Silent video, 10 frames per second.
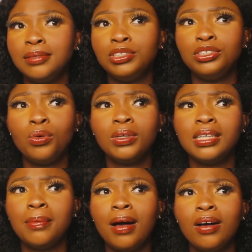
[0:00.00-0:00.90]
She
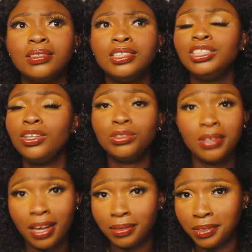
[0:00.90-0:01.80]
talks about, she's
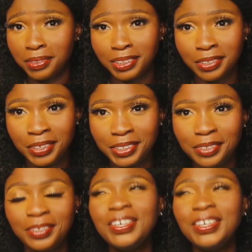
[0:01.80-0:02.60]
also a lifestyle content creator.